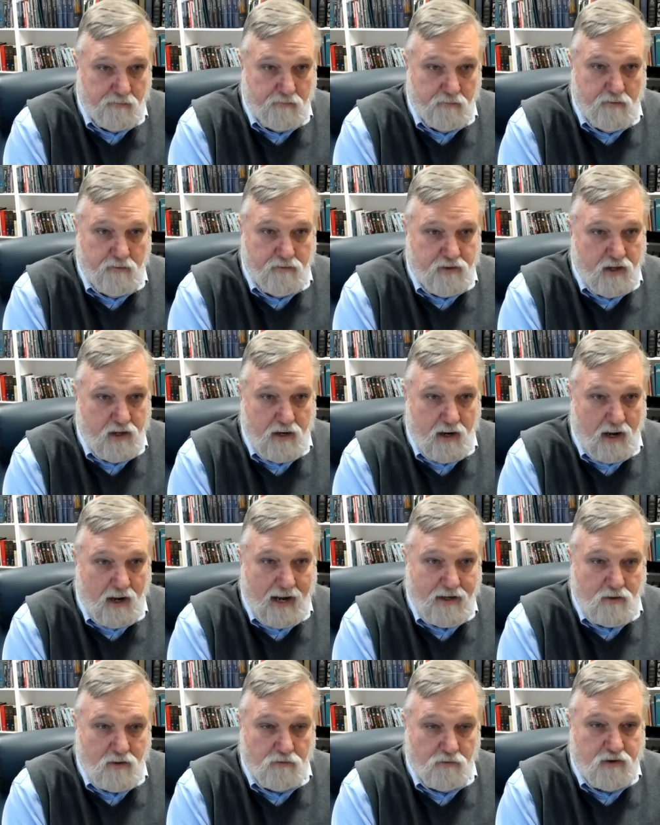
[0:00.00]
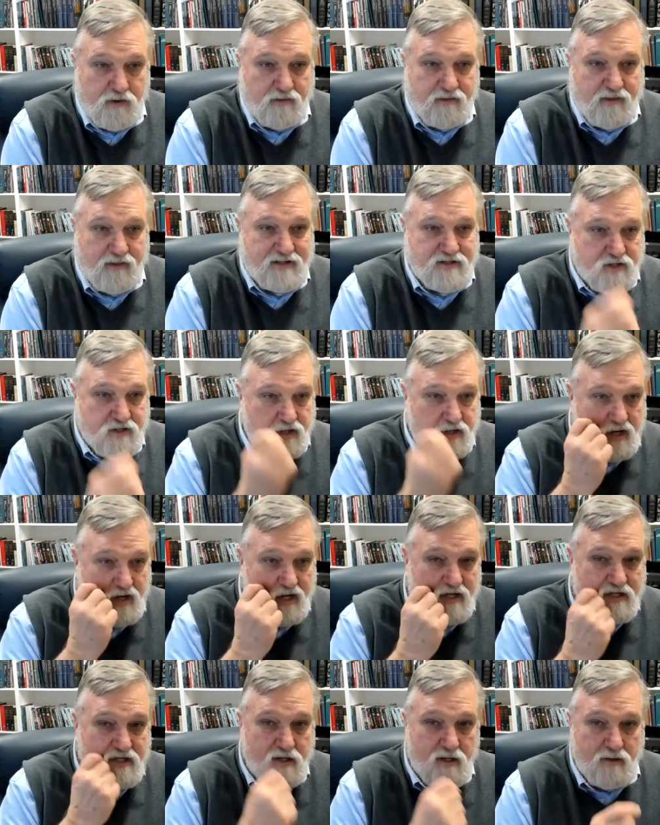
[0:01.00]
then I don't think that's an
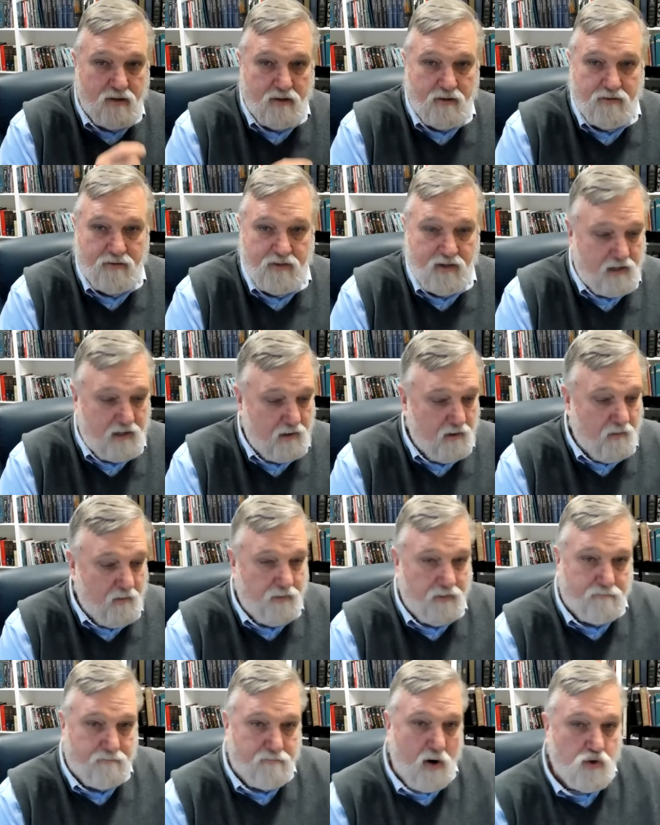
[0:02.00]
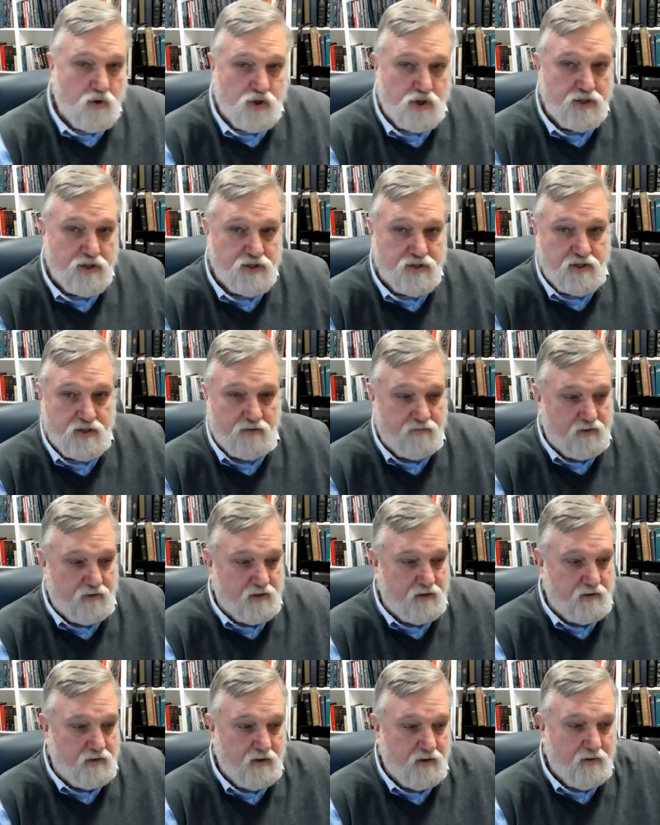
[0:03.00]
in, the the motions of
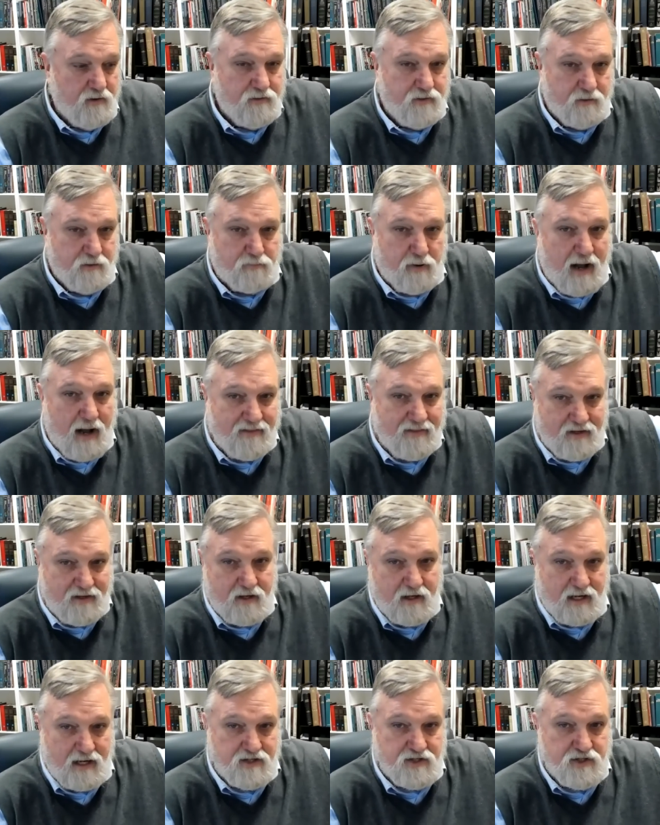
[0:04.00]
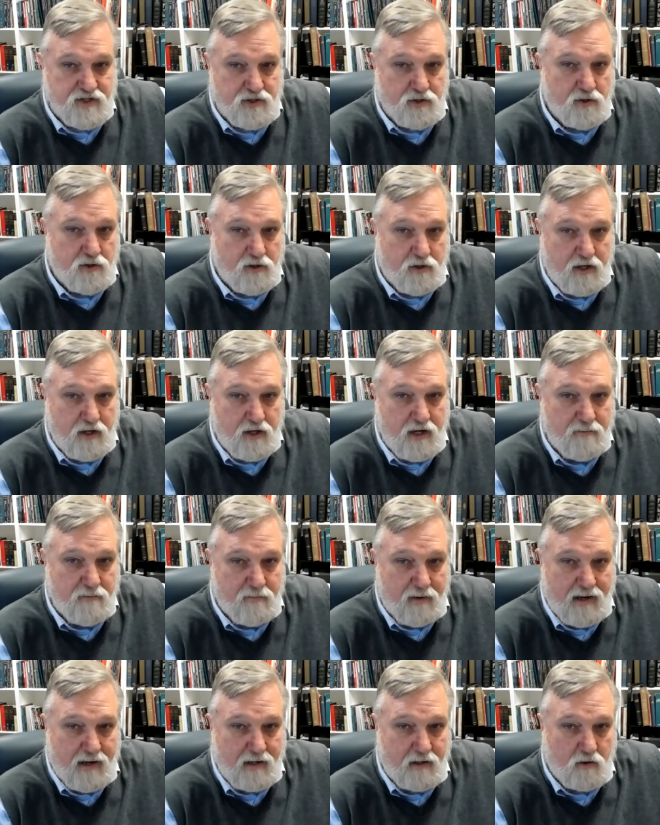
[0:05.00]
the the pot that got stirred in
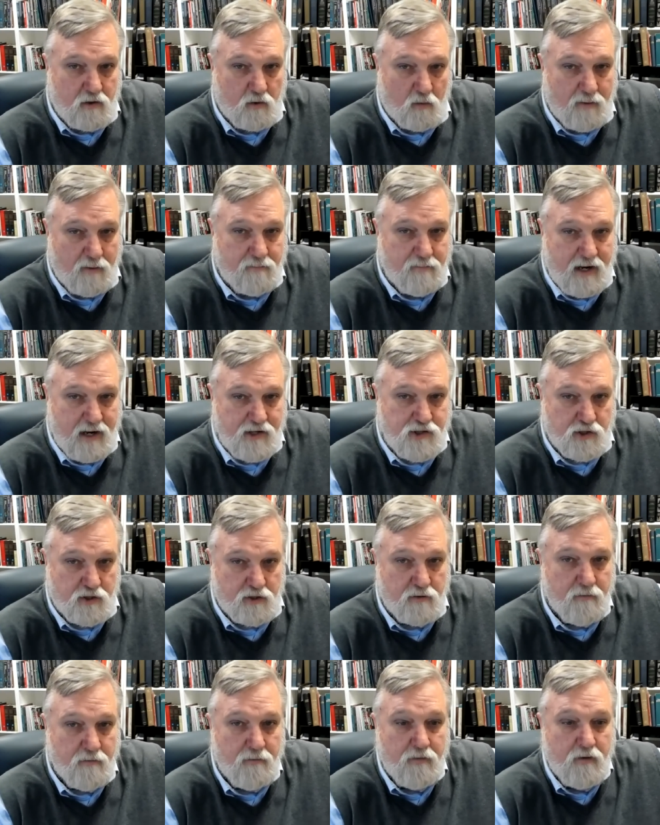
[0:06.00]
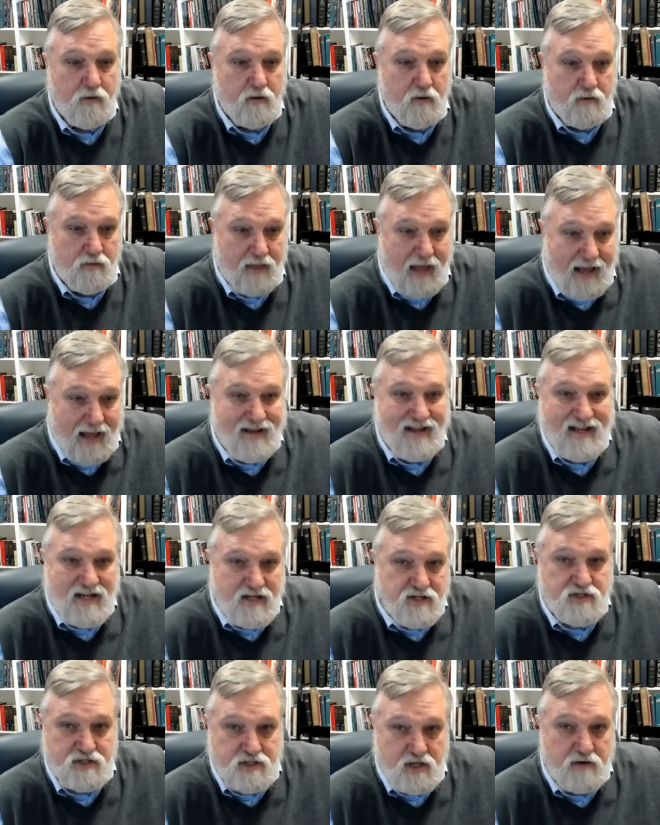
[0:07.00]
my corrupt nature. That
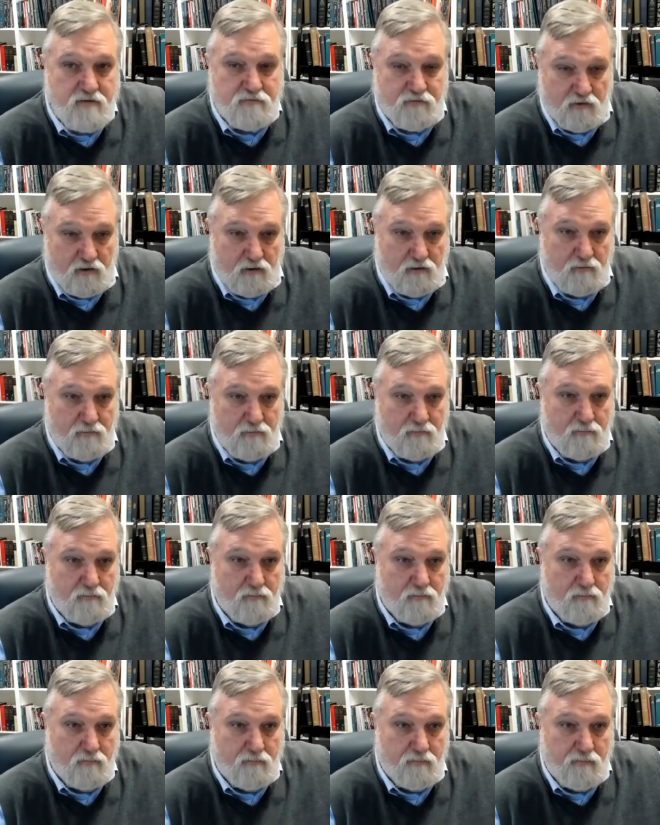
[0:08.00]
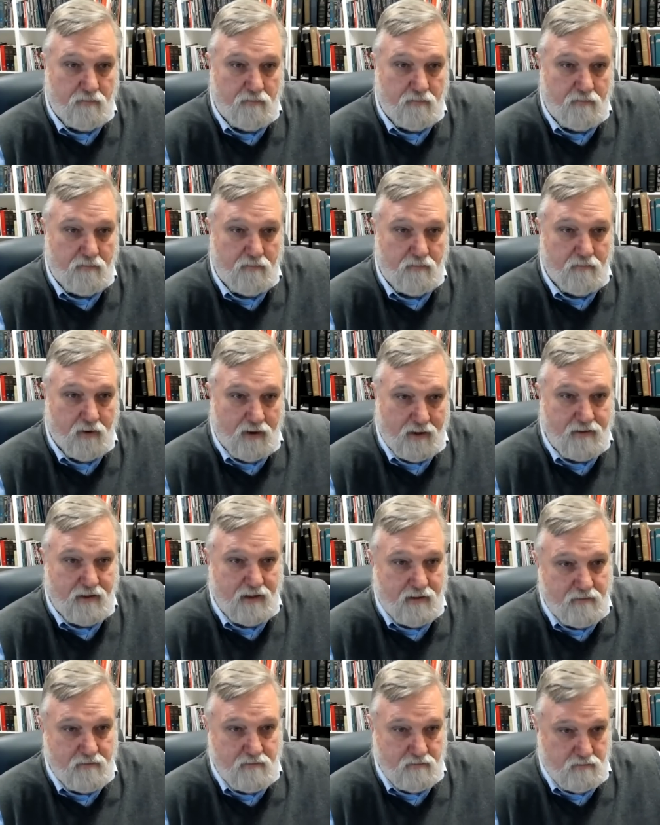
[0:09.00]
is sinful, right?
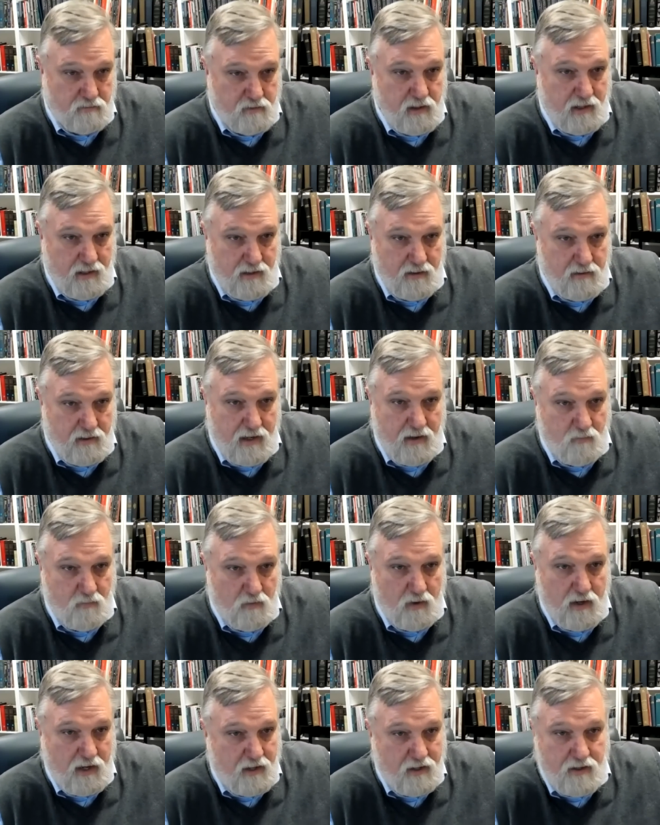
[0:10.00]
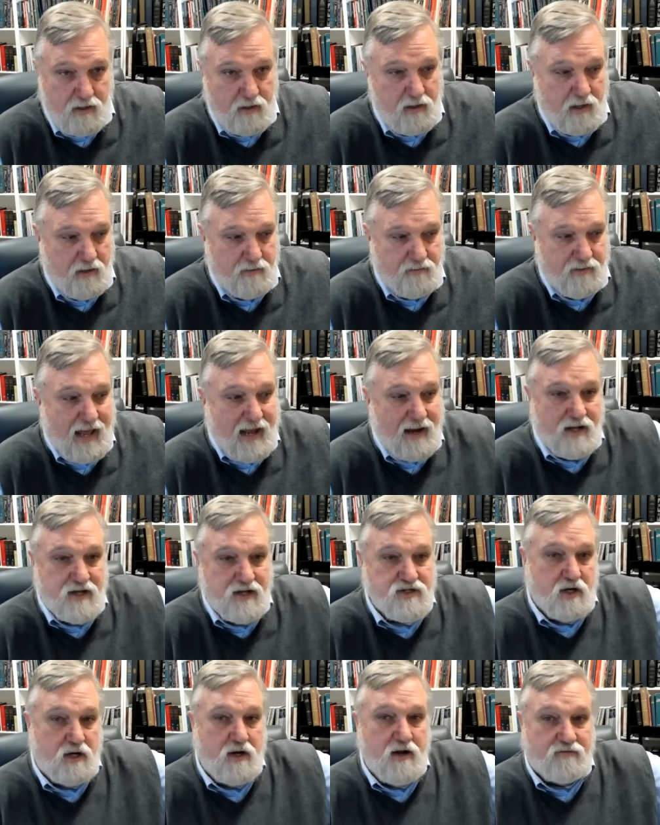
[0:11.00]
And and and that
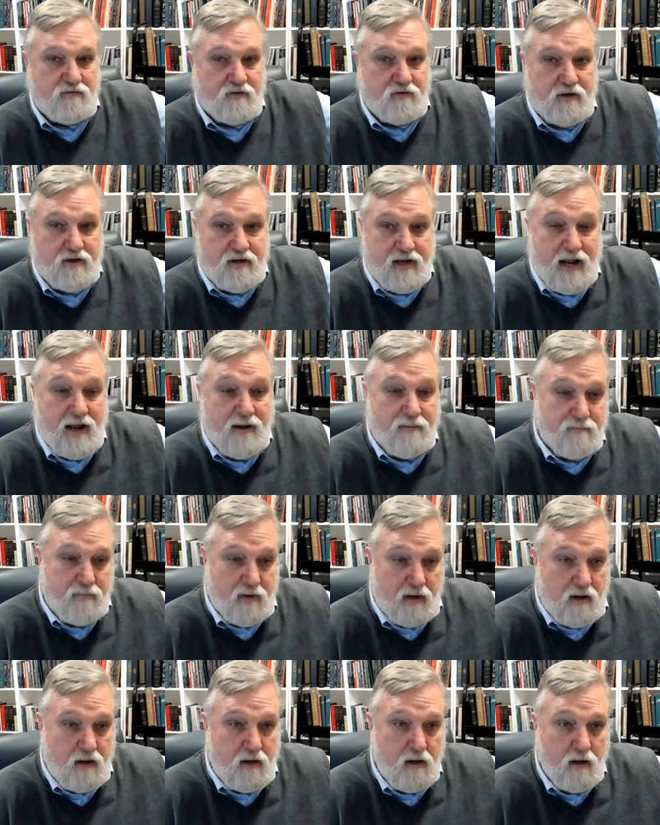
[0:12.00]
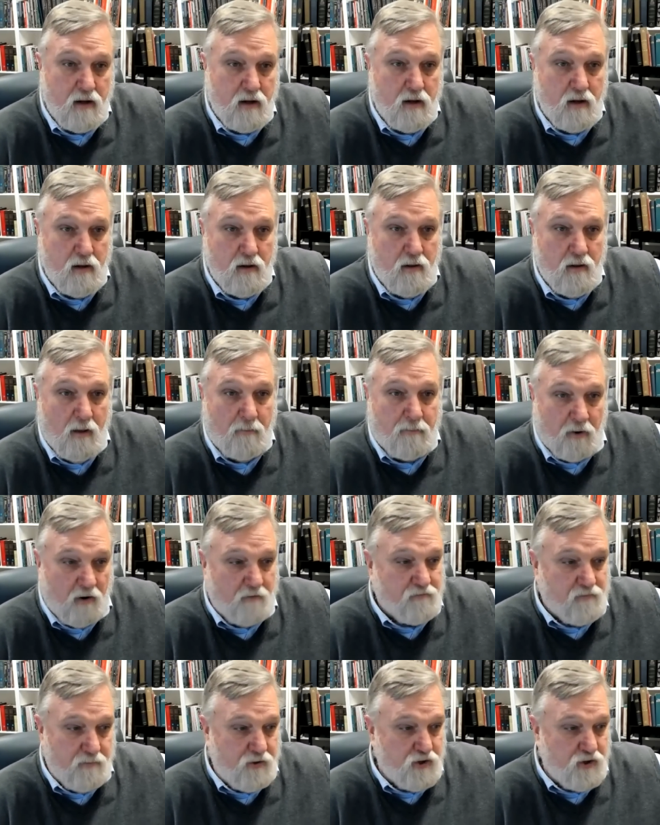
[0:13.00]
is enough to damn me. Apart from the